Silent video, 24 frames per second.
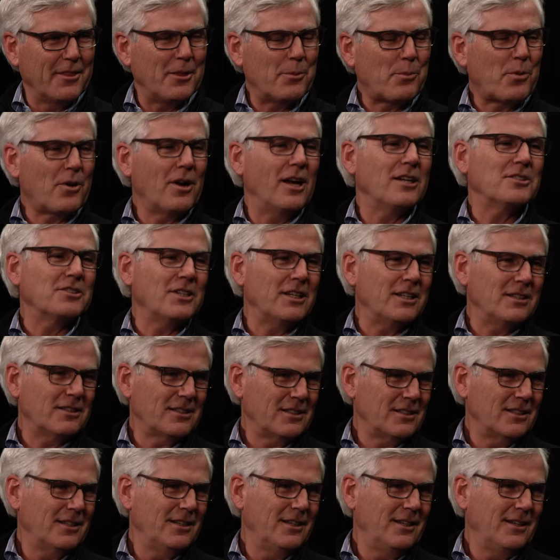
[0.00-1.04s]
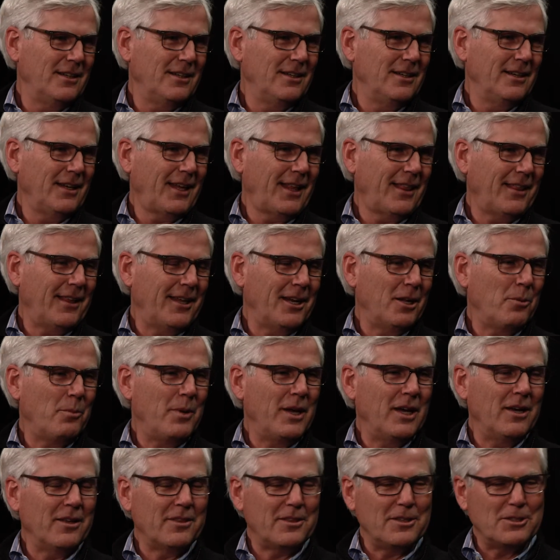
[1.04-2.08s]
the process than
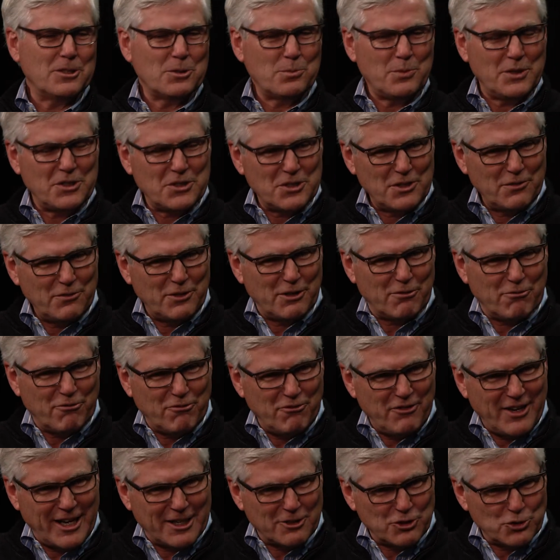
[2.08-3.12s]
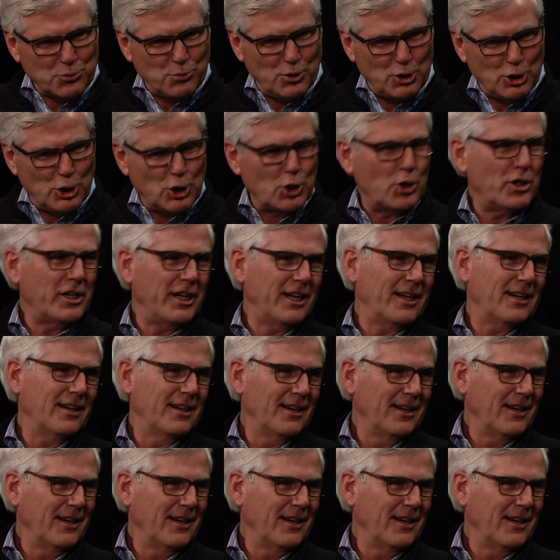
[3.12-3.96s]
about the specific factual learning.